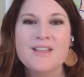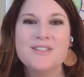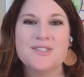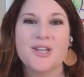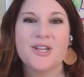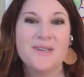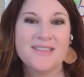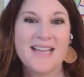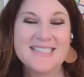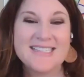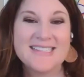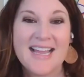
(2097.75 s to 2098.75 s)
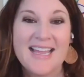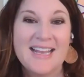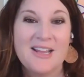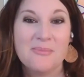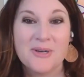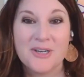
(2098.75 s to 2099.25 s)
So with that
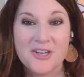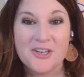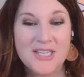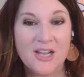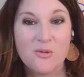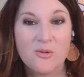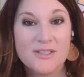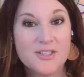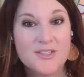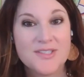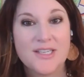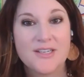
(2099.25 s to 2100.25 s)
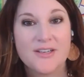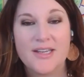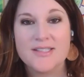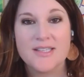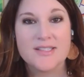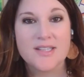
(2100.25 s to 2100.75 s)
said, ProcureTech Wonders
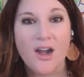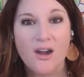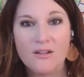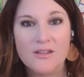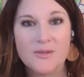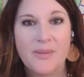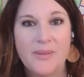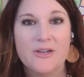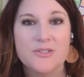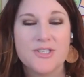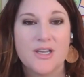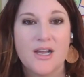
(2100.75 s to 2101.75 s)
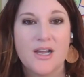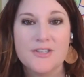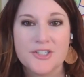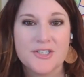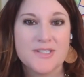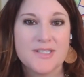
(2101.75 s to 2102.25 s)
series is all about
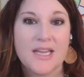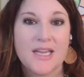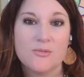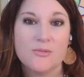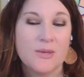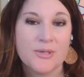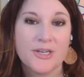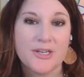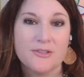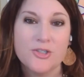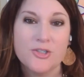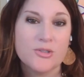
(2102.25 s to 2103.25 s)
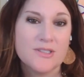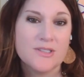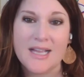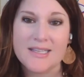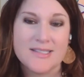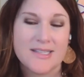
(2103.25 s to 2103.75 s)
understanding what cool
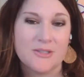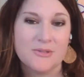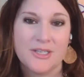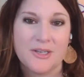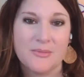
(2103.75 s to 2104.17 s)
tech is out there